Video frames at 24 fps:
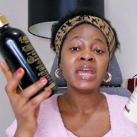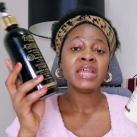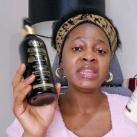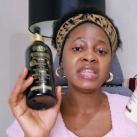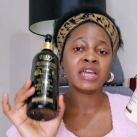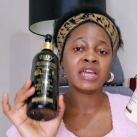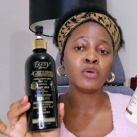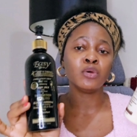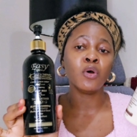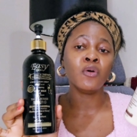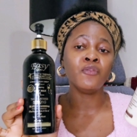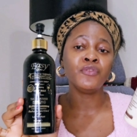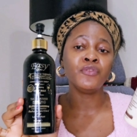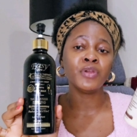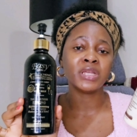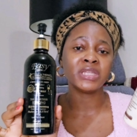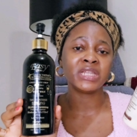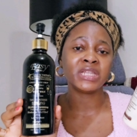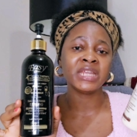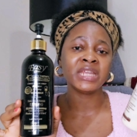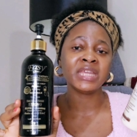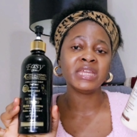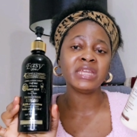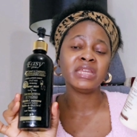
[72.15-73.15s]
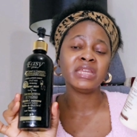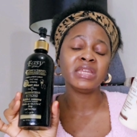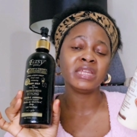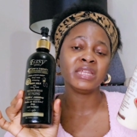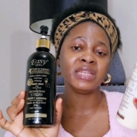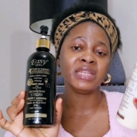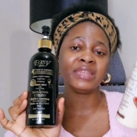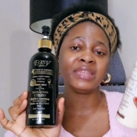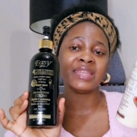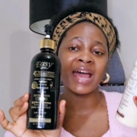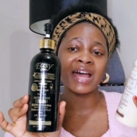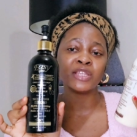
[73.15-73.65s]
then obviously
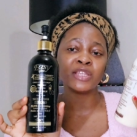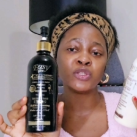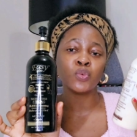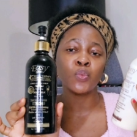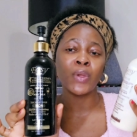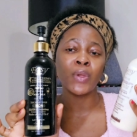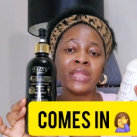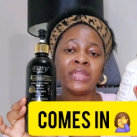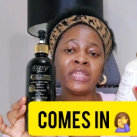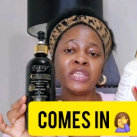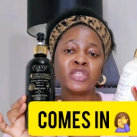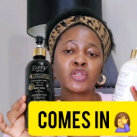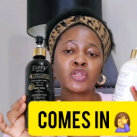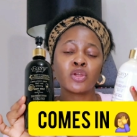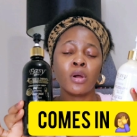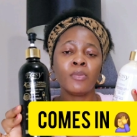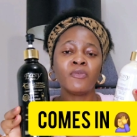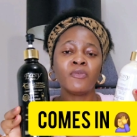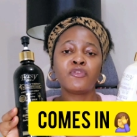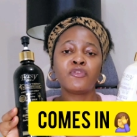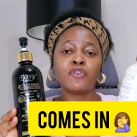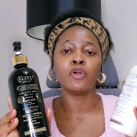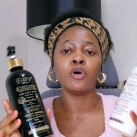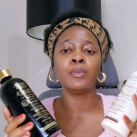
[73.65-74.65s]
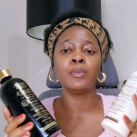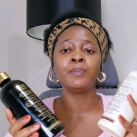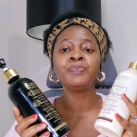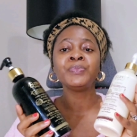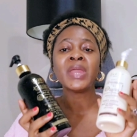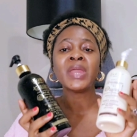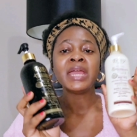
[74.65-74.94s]
that's where this comes from.